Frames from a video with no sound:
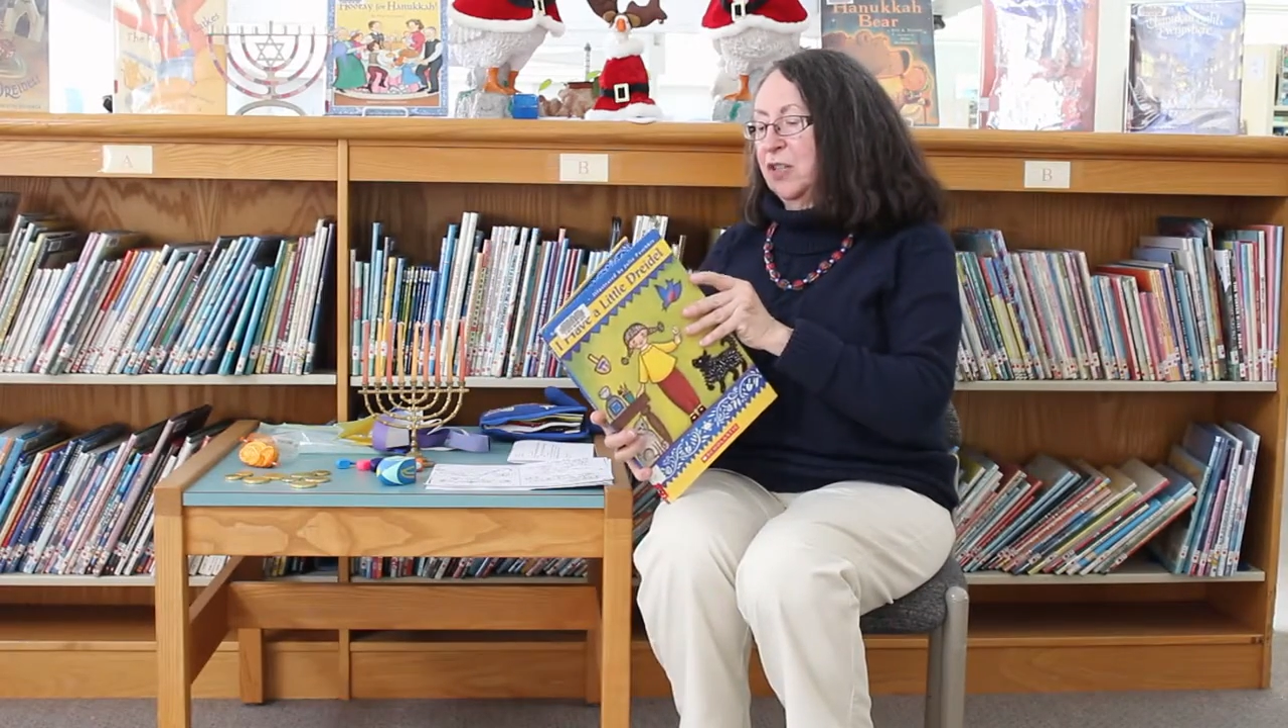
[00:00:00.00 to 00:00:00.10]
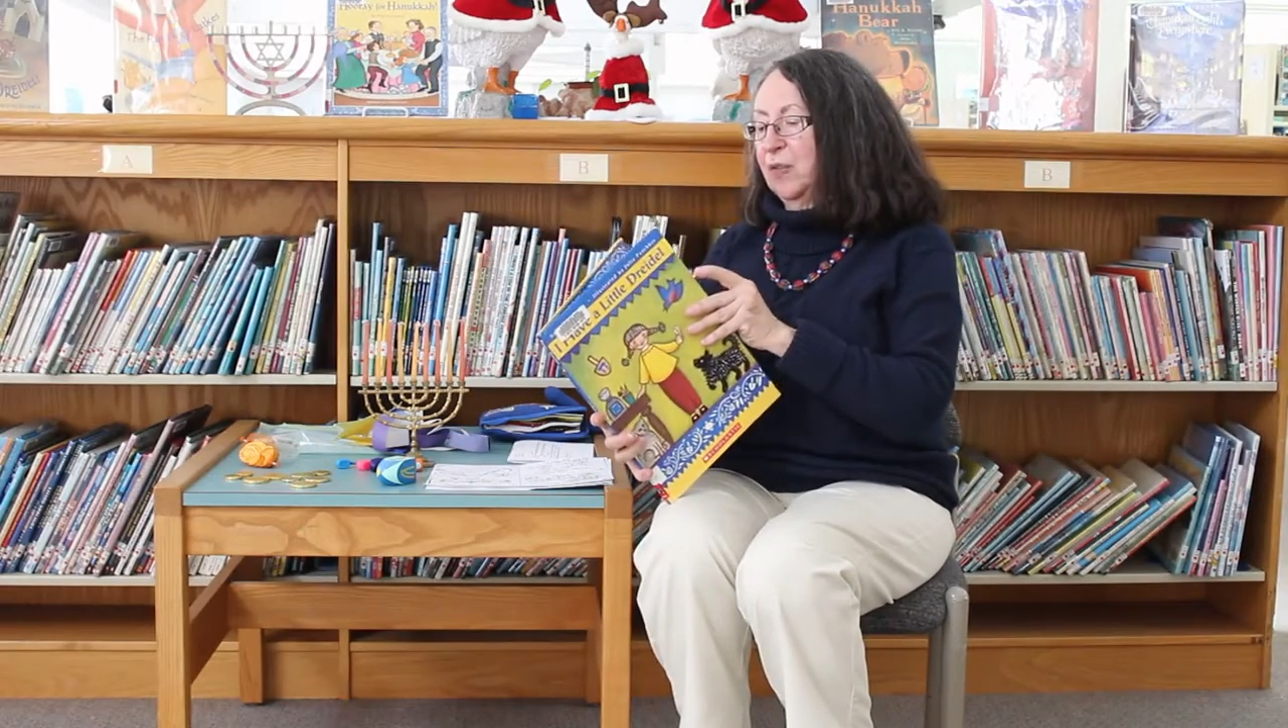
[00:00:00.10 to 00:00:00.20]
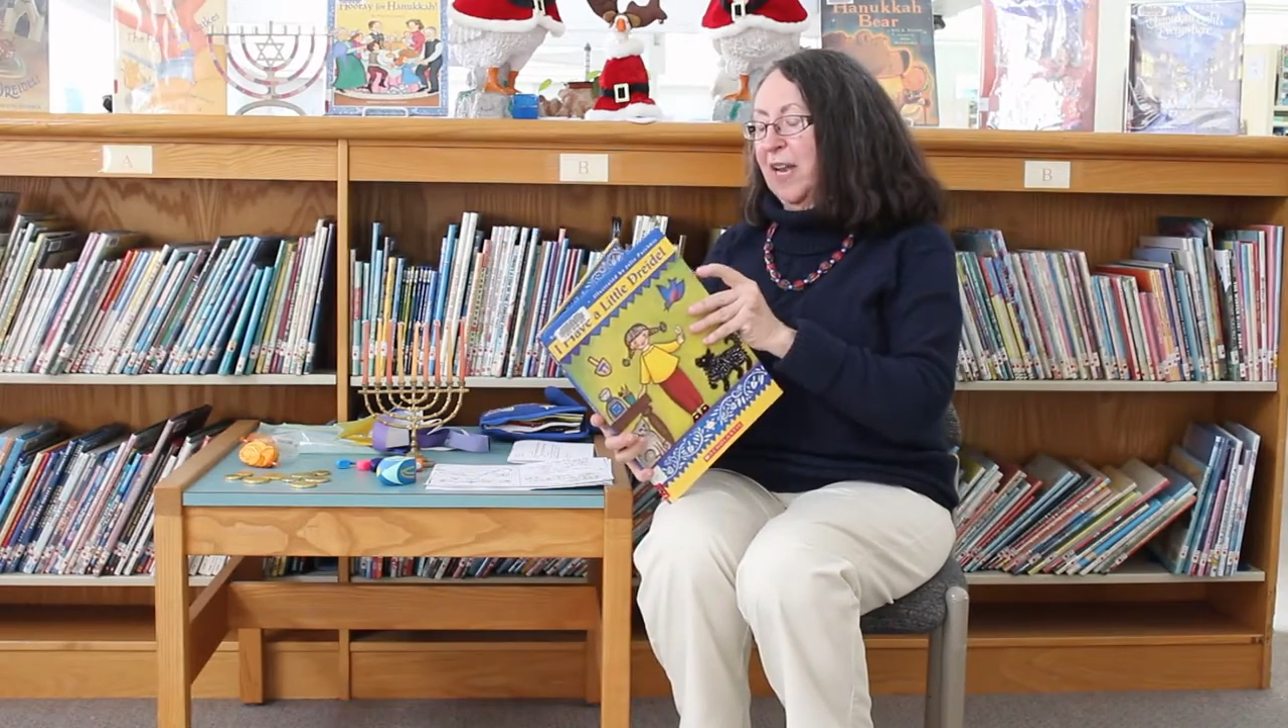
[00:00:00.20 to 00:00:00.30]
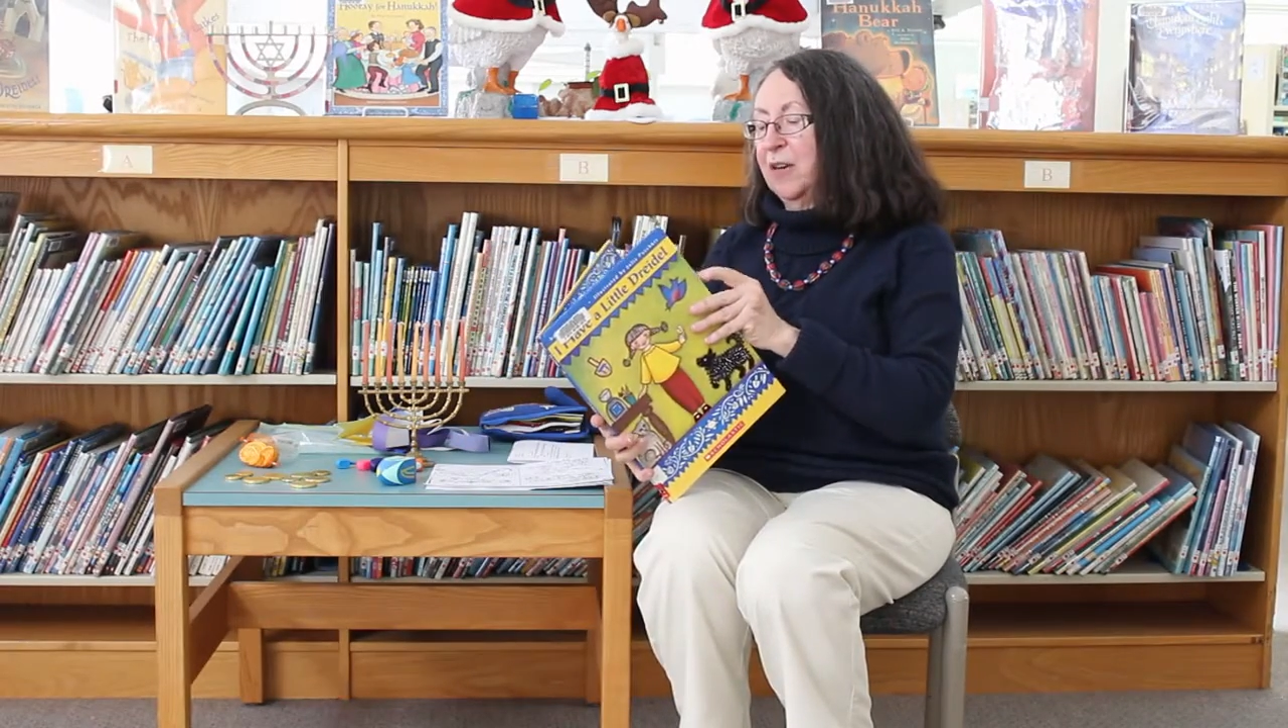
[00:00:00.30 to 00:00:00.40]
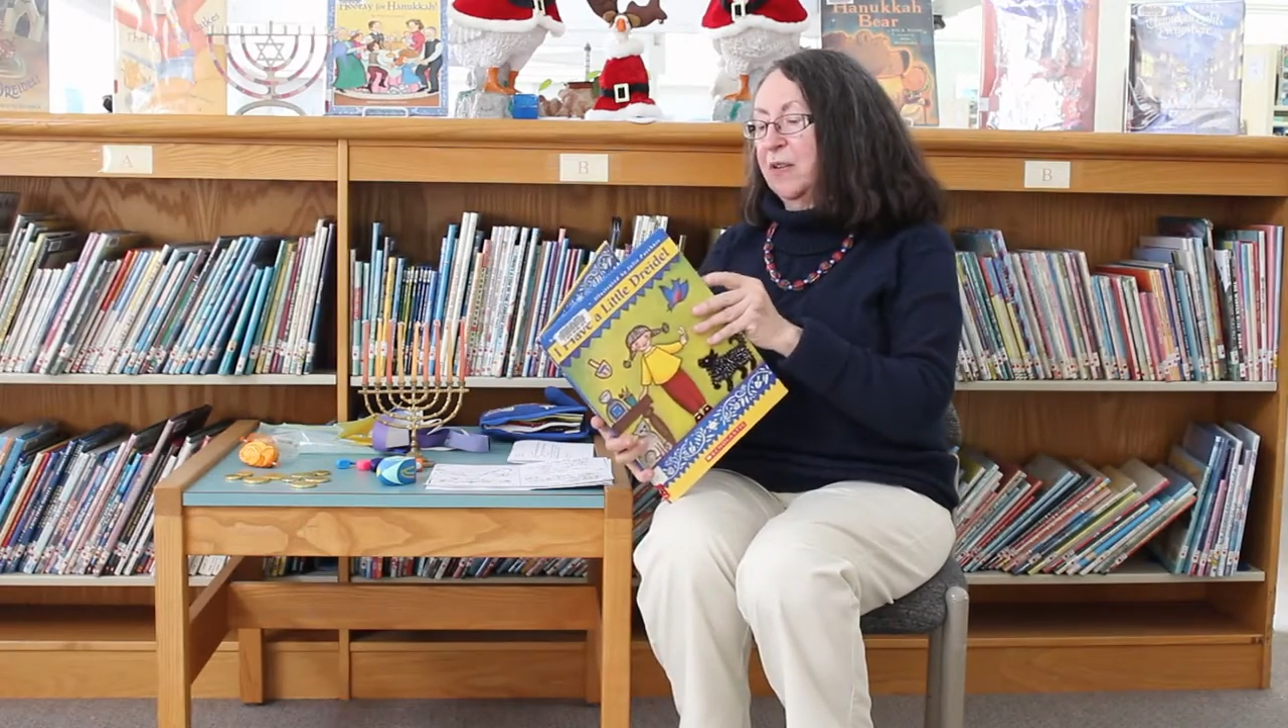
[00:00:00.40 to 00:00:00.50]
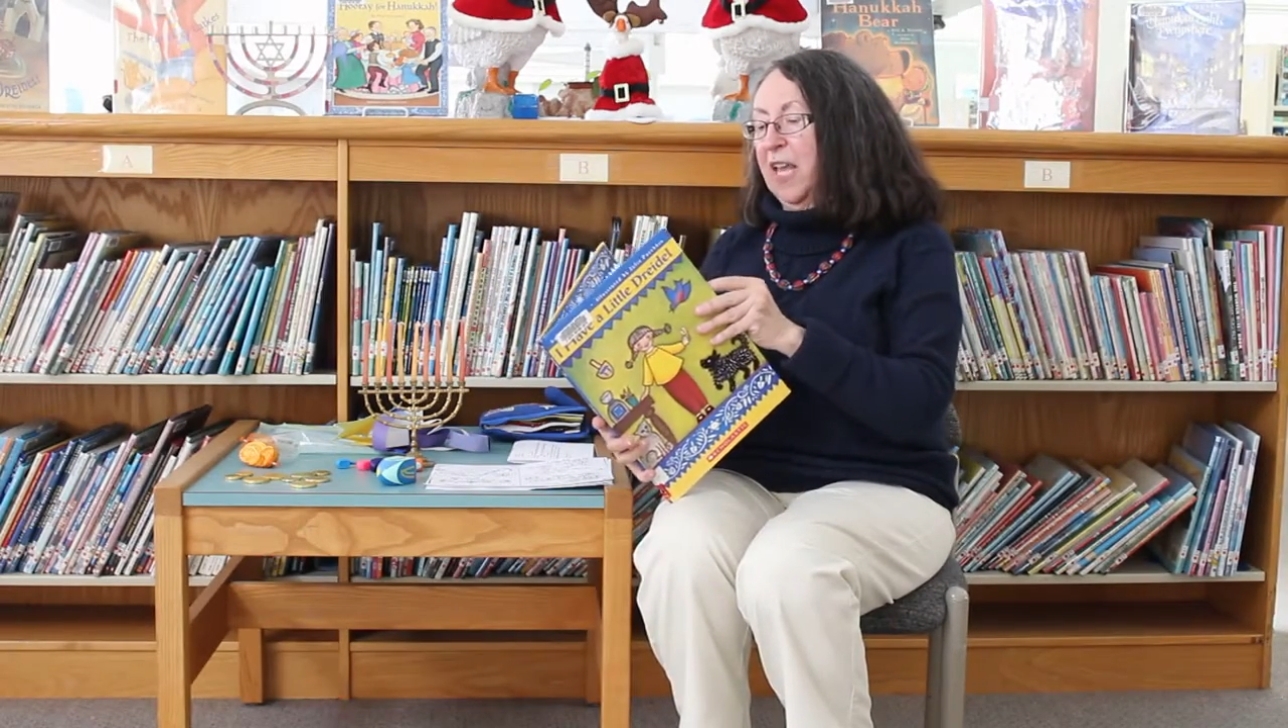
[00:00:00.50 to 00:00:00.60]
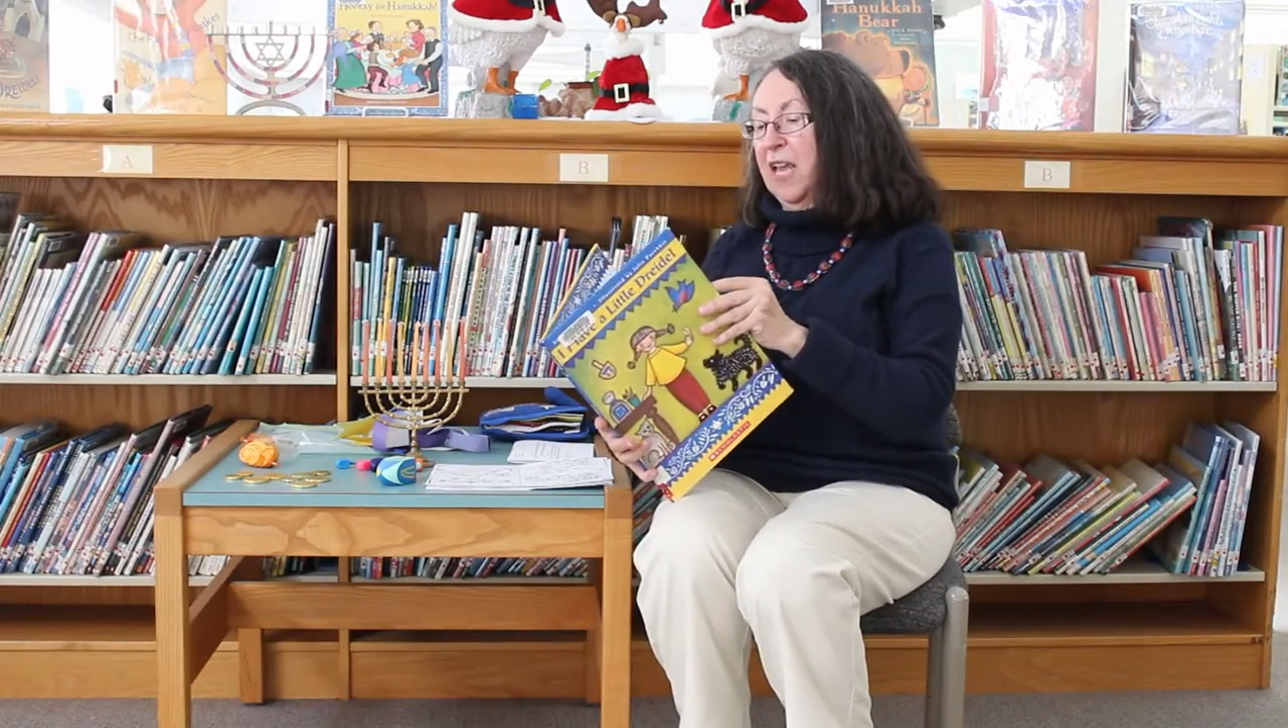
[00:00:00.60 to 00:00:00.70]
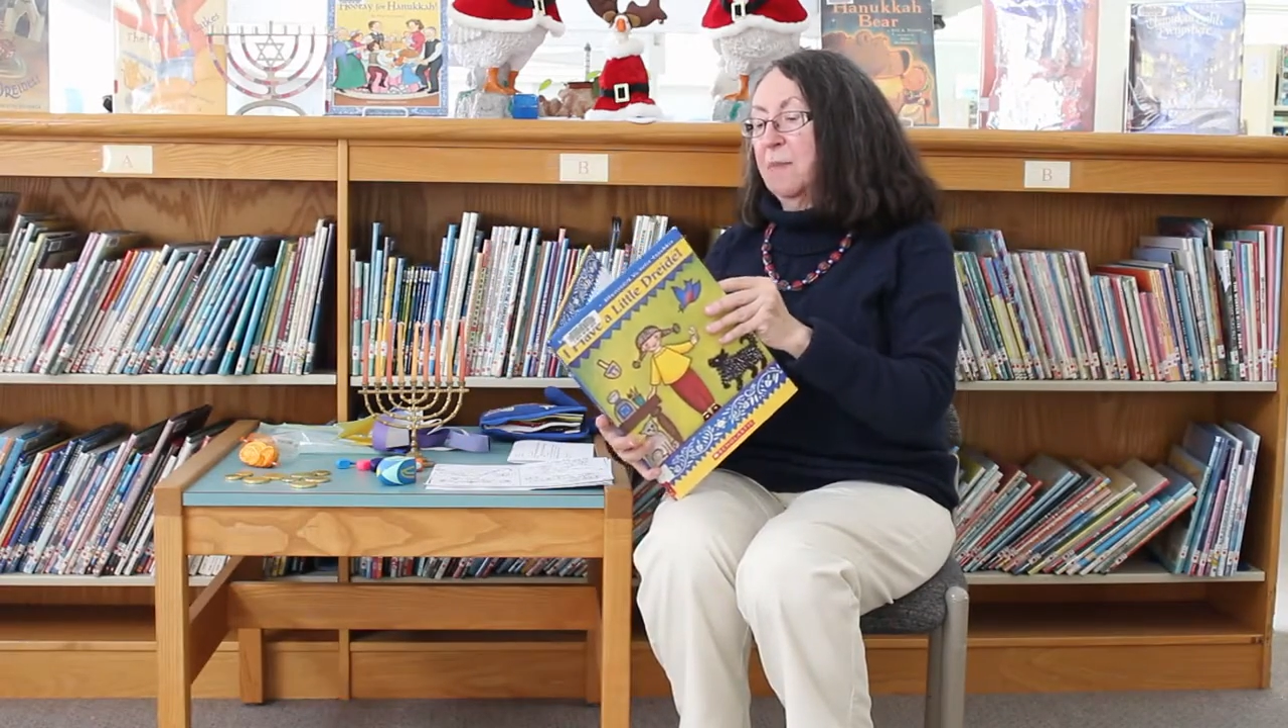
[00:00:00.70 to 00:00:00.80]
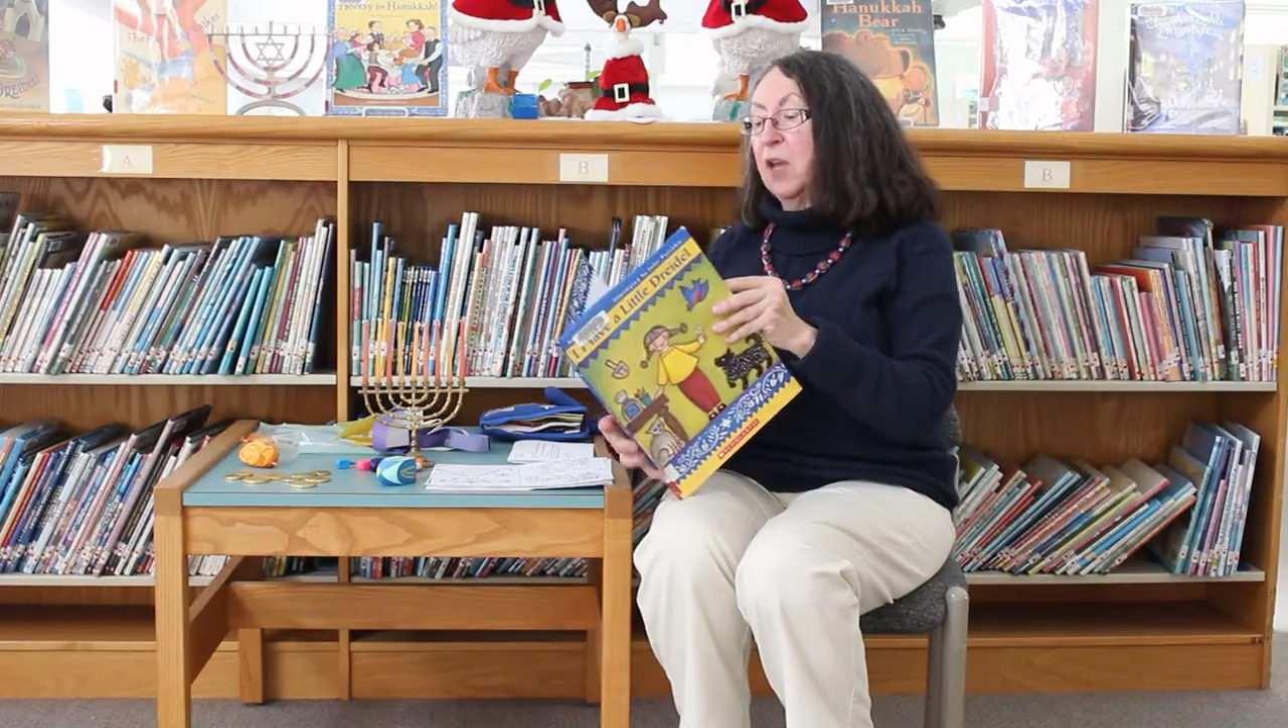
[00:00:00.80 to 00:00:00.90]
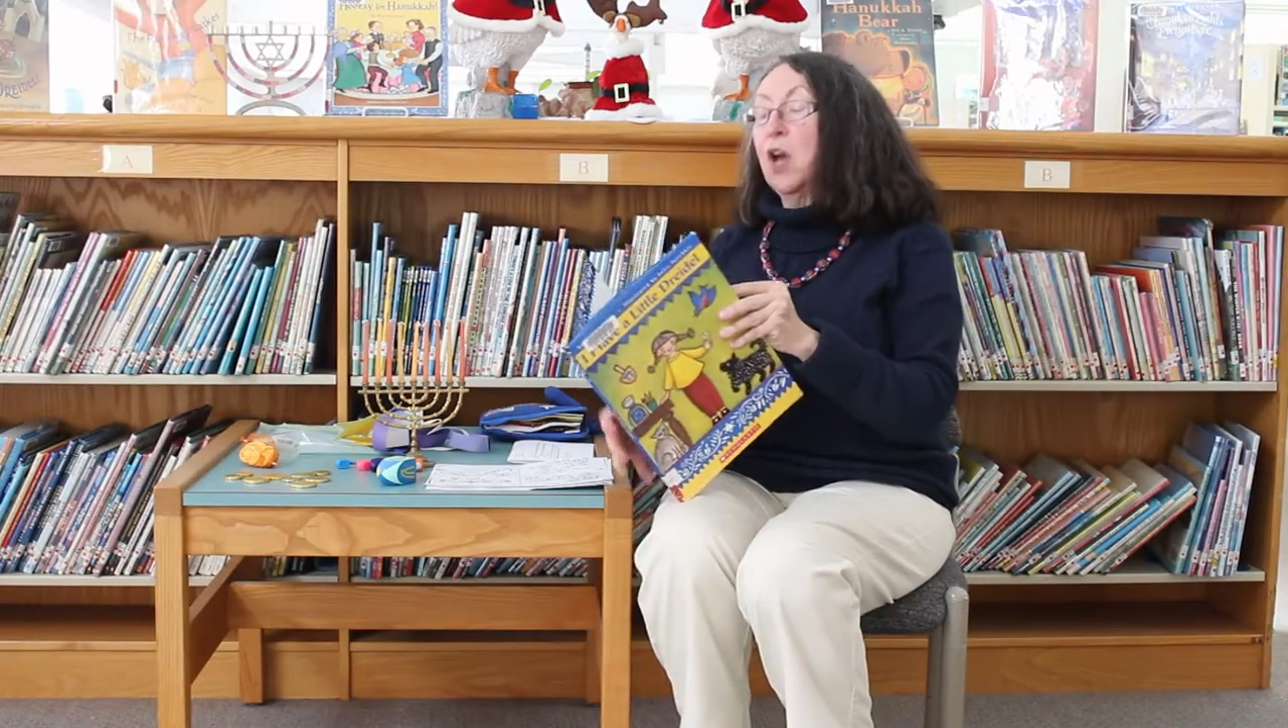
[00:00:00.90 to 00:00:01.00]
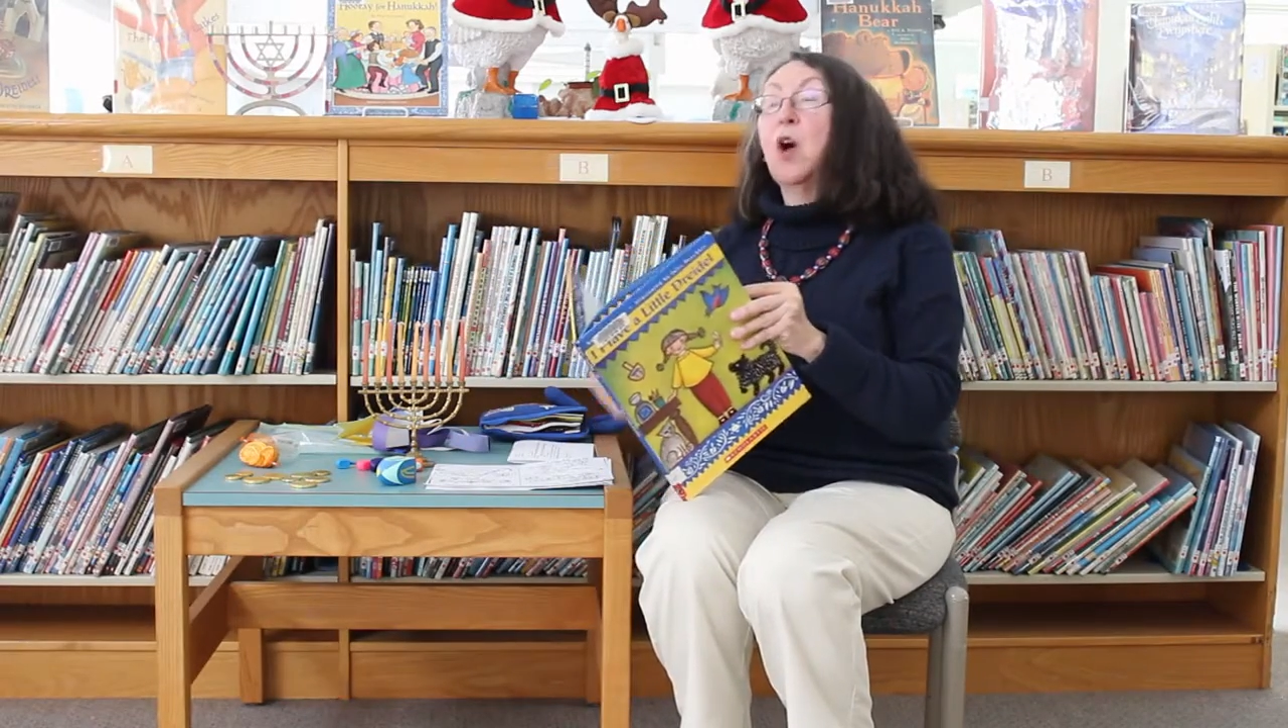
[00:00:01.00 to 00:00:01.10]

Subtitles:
Dreidel Game.